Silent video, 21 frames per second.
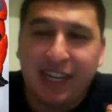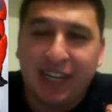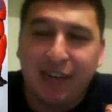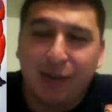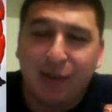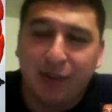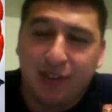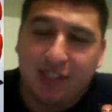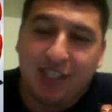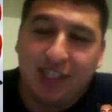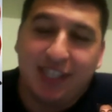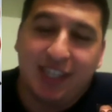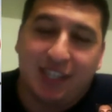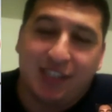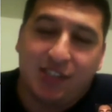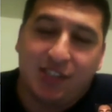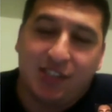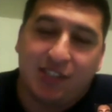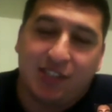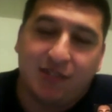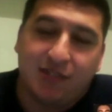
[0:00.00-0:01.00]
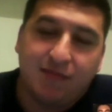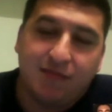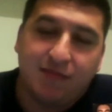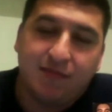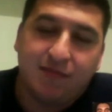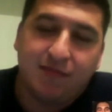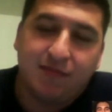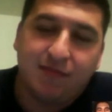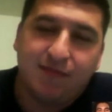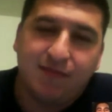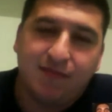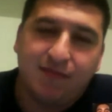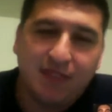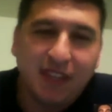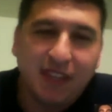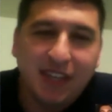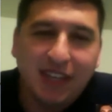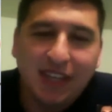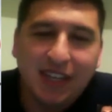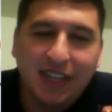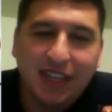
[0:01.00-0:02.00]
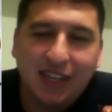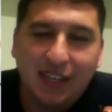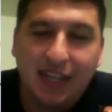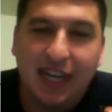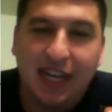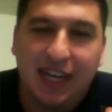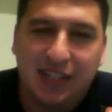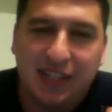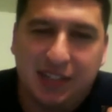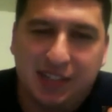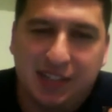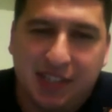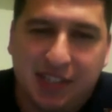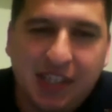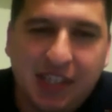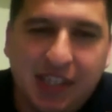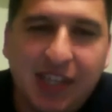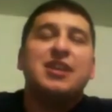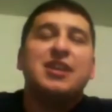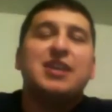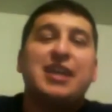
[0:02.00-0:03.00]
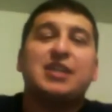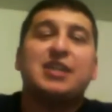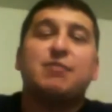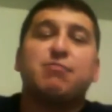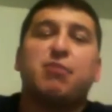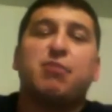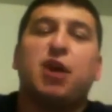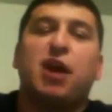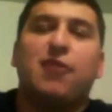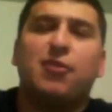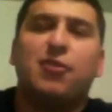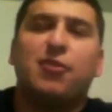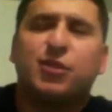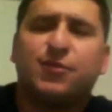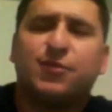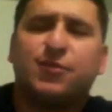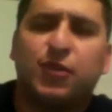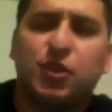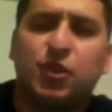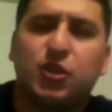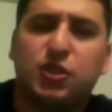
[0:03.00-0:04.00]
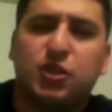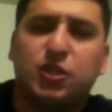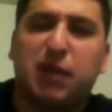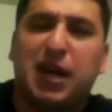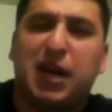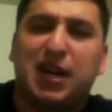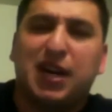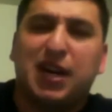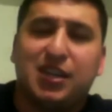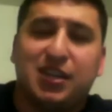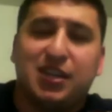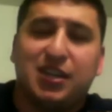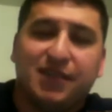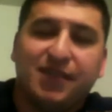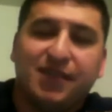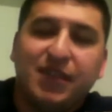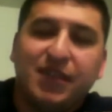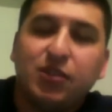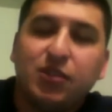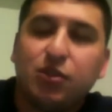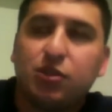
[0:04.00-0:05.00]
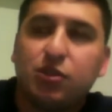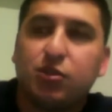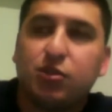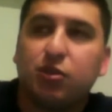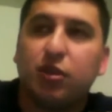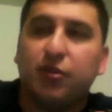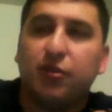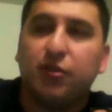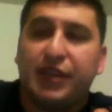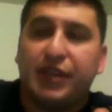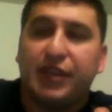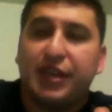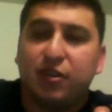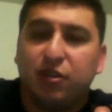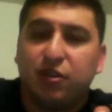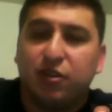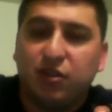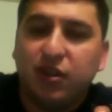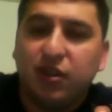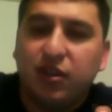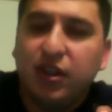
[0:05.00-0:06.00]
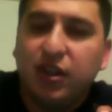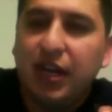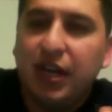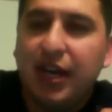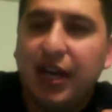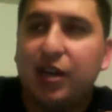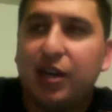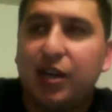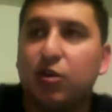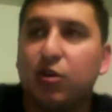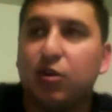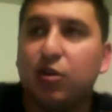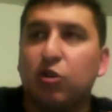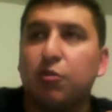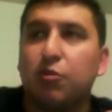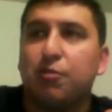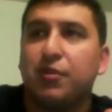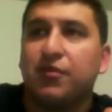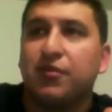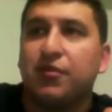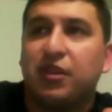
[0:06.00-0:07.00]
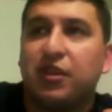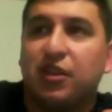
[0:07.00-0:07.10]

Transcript: Hero six. Yes. Nice. It's Marvel's first manga. The story of Hiro and a group of